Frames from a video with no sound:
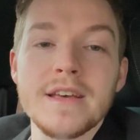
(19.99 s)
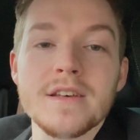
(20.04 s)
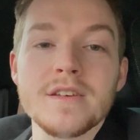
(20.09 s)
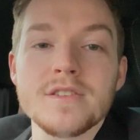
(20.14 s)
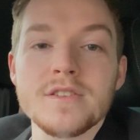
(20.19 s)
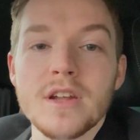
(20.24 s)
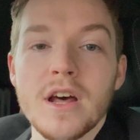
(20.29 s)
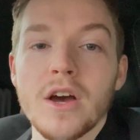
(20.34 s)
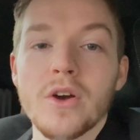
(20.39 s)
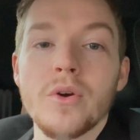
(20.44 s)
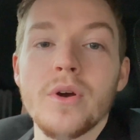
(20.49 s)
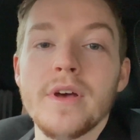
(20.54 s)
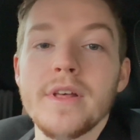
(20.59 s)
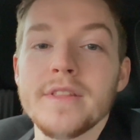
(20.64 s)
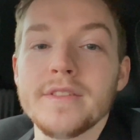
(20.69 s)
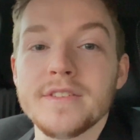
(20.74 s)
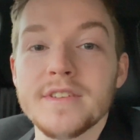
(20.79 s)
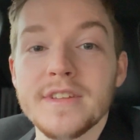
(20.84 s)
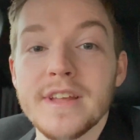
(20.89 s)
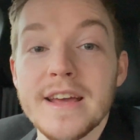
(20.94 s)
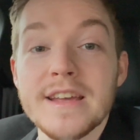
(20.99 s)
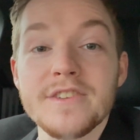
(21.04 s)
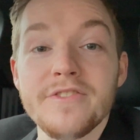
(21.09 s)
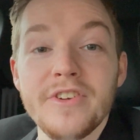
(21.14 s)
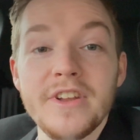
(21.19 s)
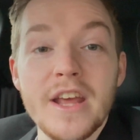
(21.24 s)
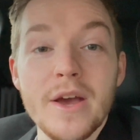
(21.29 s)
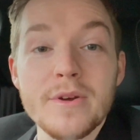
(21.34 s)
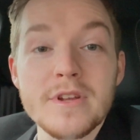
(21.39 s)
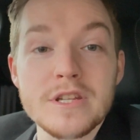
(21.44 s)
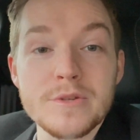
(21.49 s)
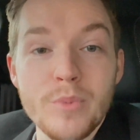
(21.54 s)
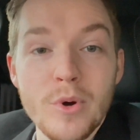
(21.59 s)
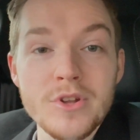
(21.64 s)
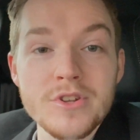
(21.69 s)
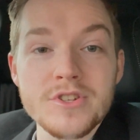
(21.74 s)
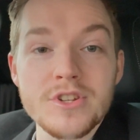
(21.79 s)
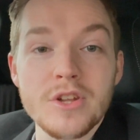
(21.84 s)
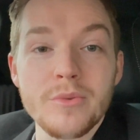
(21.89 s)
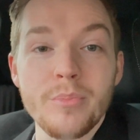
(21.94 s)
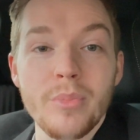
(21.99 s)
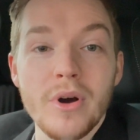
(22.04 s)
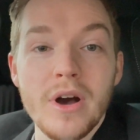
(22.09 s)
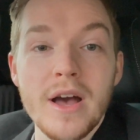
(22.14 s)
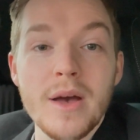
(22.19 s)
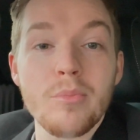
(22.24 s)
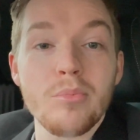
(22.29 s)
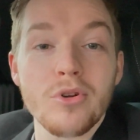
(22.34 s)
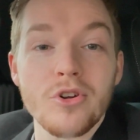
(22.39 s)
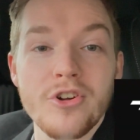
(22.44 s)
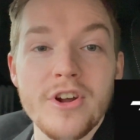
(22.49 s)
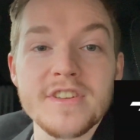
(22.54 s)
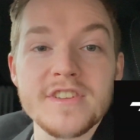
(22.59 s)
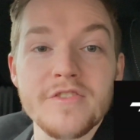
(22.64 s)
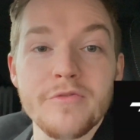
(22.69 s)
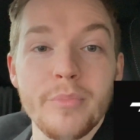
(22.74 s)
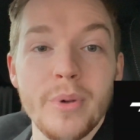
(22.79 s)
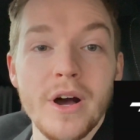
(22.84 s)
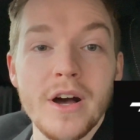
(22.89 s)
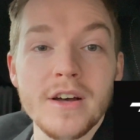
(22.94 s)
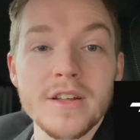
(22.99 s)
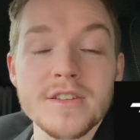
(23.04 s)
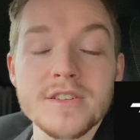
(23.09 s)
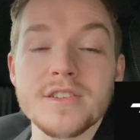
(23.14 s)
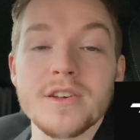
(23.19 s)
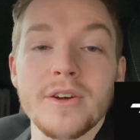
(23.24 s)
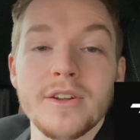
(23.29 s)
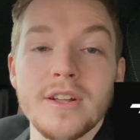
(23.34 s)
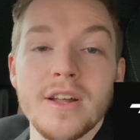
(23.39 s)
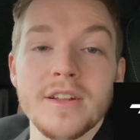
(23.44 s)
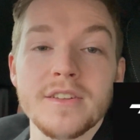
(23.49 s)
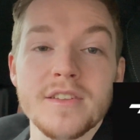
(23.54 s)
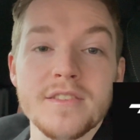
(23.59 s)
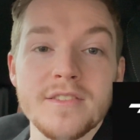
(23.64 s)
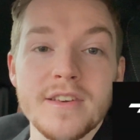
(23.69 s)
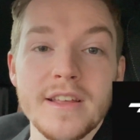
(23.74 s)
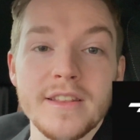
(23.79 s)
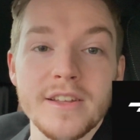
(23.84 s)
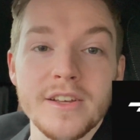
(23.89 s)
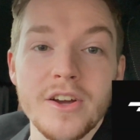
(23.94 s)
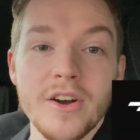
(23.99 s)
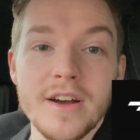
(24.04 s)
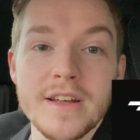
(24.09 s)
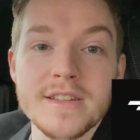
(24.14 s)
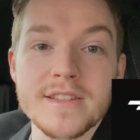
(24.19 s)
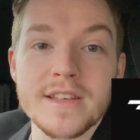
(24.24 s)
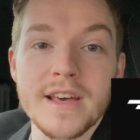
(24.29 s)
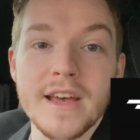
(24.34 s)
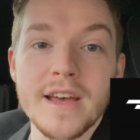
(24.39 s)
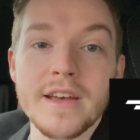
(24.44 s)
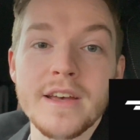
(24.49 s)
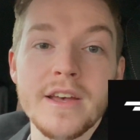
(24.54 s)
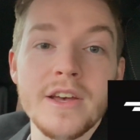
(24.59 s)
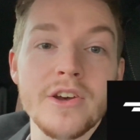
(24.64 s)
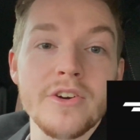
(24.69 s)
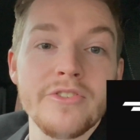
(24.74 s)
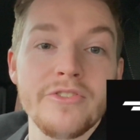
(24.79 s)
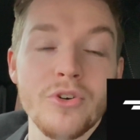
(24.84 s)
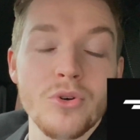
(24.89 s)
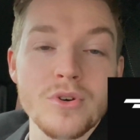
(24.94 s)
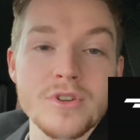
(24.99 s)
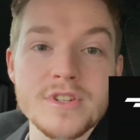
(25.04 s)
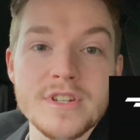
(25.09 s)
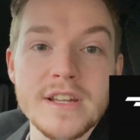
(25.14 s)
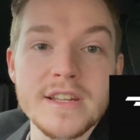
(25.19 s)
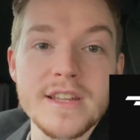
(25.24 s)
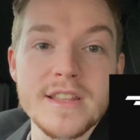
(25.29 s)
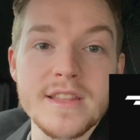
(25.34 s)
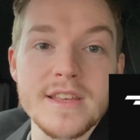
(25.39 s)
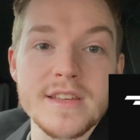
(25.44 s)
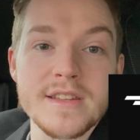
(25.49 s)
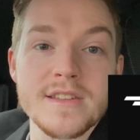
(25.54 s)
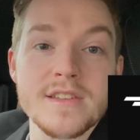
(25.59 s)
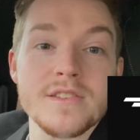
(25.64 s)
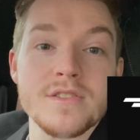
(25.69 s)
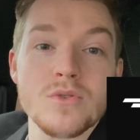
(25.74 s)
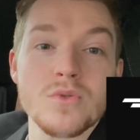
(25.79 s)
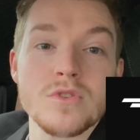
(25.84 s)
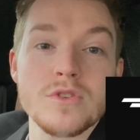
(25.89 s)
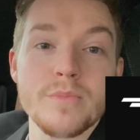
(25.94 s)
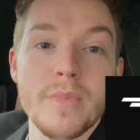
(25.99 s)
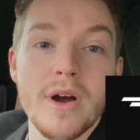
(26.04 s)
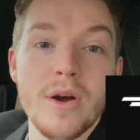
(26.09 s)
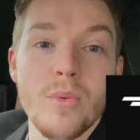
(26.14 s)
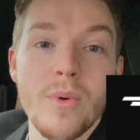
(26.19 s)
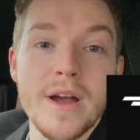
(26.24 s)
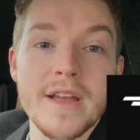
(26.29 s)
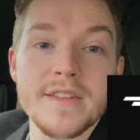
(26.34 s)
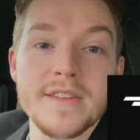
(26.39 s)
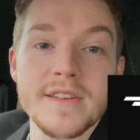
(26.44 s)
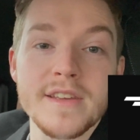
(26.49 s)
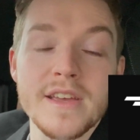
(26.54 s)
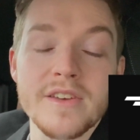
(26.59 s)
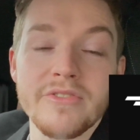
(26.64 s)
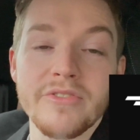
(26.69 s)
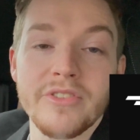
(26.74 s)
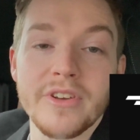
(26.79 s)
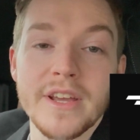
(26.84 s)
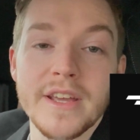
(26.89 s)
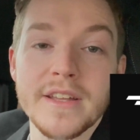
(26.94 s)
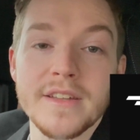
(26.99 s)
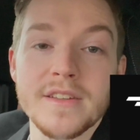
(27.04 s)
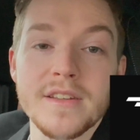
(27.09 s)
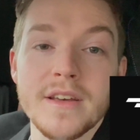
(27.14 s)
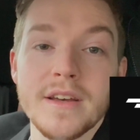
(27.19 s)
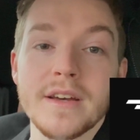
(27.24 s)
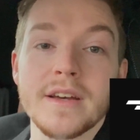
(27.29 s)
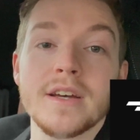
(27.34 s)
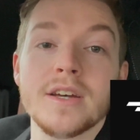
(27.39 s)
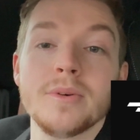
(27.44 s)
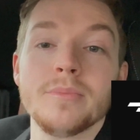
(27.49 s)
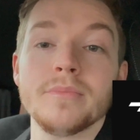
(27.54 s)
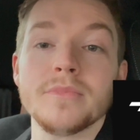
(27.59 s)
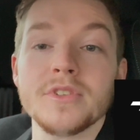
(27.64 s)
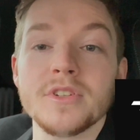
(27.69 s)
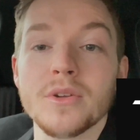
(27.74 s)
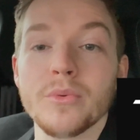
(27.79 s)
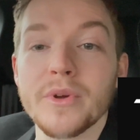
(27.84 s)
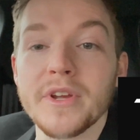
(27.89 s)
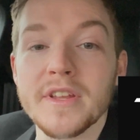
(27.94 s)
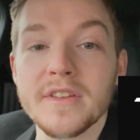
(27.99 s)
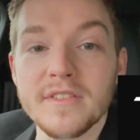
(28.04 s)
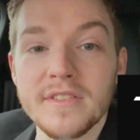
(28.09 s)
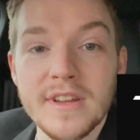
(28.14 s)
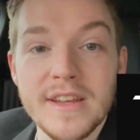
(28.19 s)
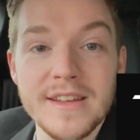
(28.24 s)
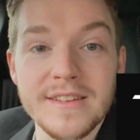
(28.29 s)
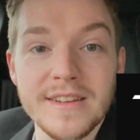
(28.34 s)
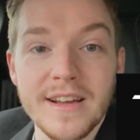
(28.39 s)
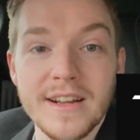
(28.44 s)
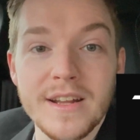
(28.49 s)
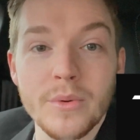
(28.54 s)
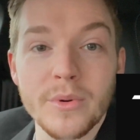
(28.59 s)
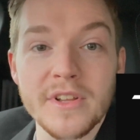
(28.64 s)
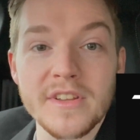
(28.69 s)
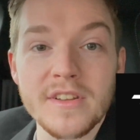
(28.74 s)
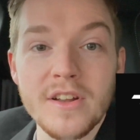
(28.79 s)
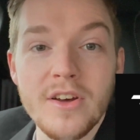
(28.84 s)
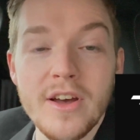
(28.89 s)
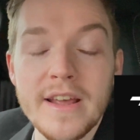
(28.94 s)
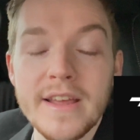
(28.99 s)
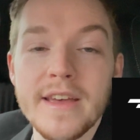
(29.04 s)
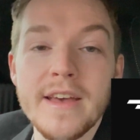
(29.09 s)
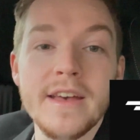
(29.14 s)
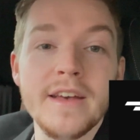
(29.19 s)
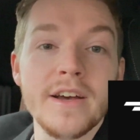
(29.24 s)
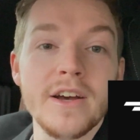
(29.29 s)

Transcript: So today's video is sponsored by Progressive Parts, so I'd like to thank the guys there for sending this exhaust my way to get fitted so we can see exactly what it's like.